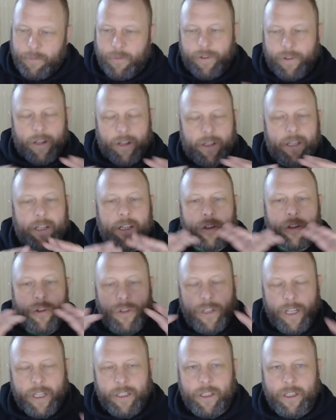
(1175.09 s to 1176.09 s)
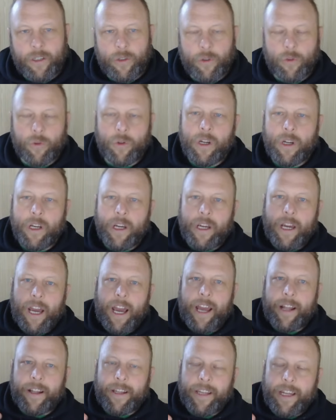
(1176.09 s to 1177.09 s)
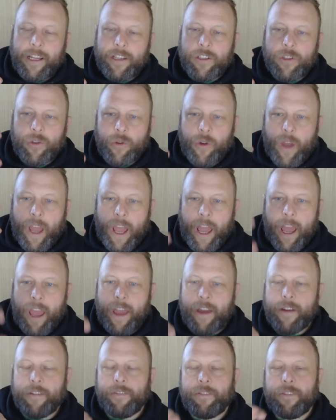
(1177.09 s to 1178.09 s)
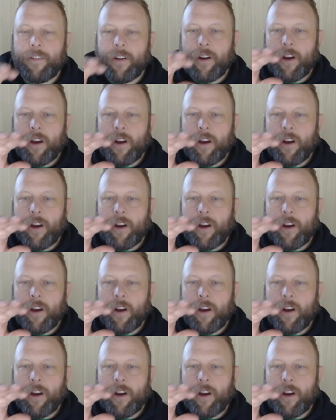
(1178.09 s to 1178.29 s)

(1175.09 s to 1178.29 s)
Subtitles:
without getting too technical, it needs to have